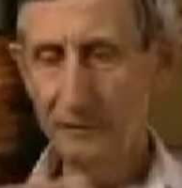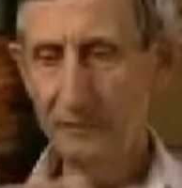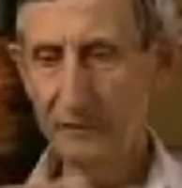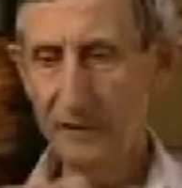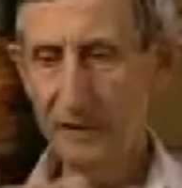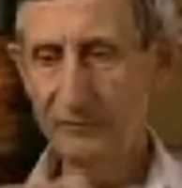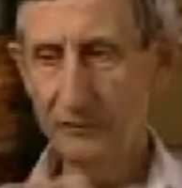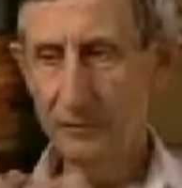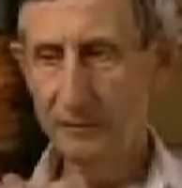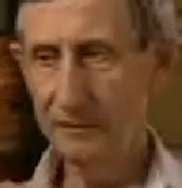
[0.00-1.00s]
in much
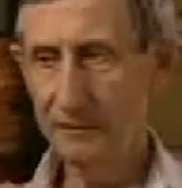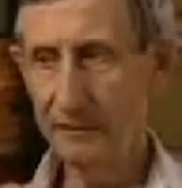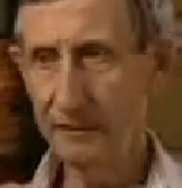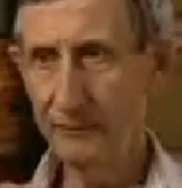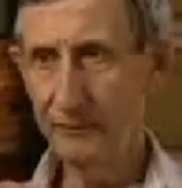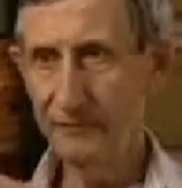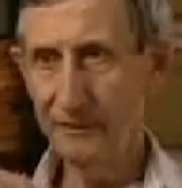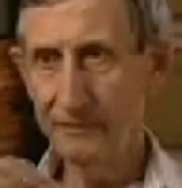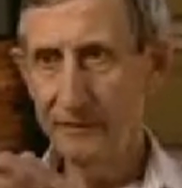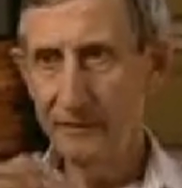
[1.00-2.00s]
larger quantity than was
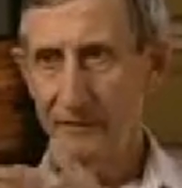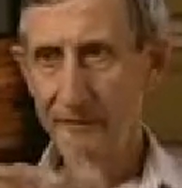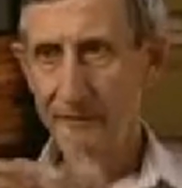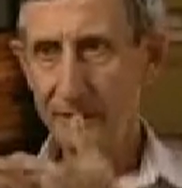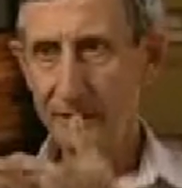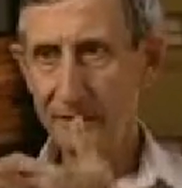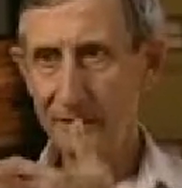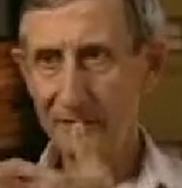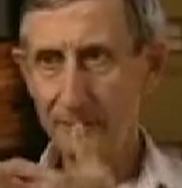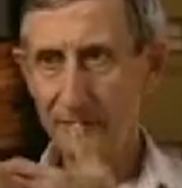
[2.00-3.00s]
estimated by
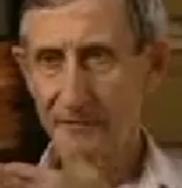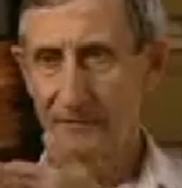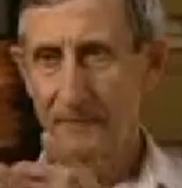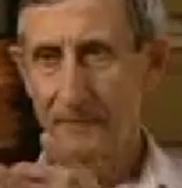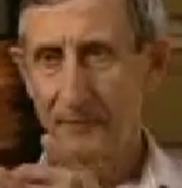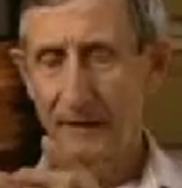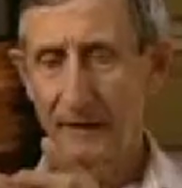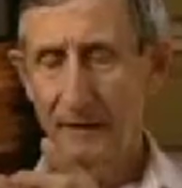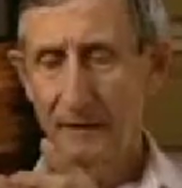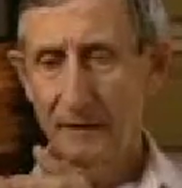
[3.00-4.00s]
the experts.
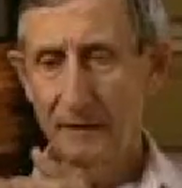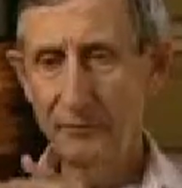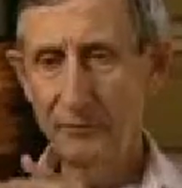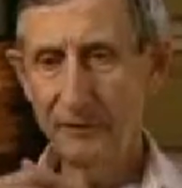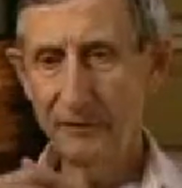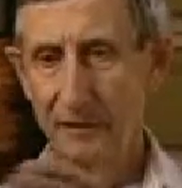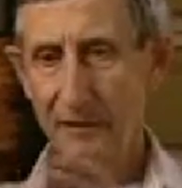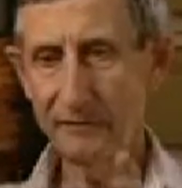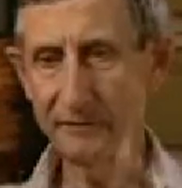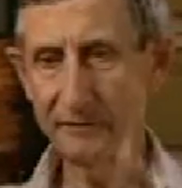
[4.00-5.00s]
In
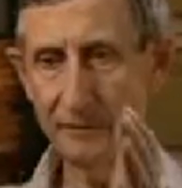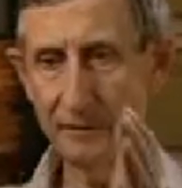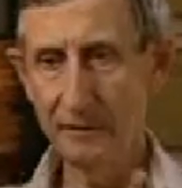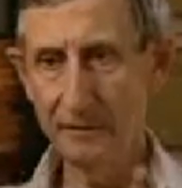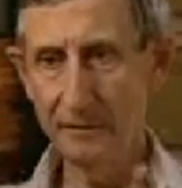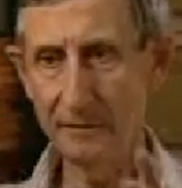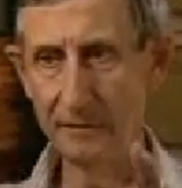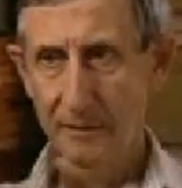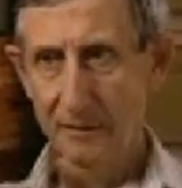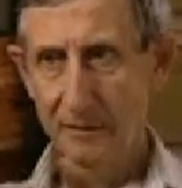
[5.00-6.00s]
Brazil, it's going in
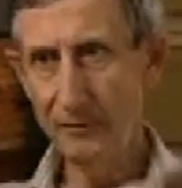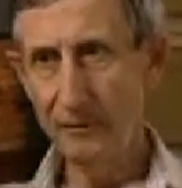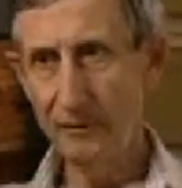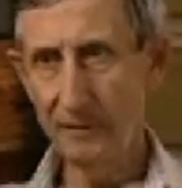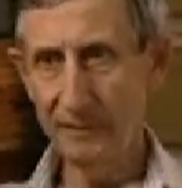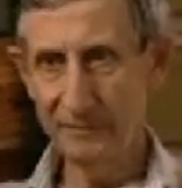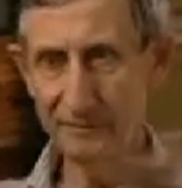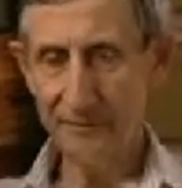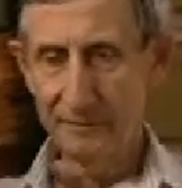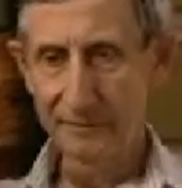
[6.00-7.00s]
more or
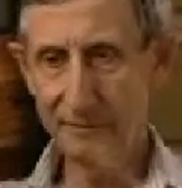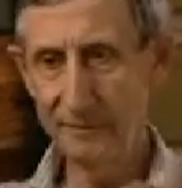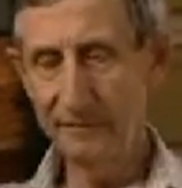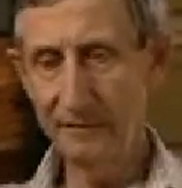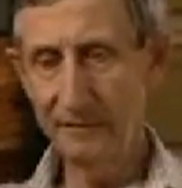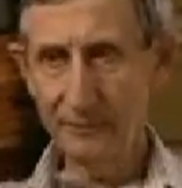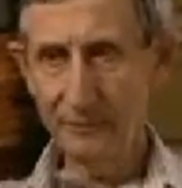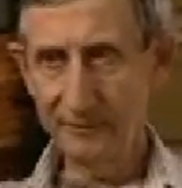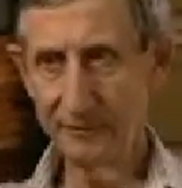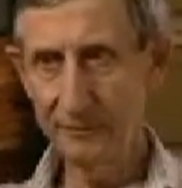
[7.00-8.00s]
less to the extent
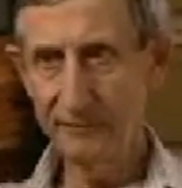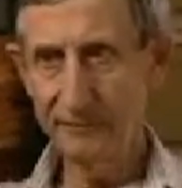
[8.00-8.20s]
that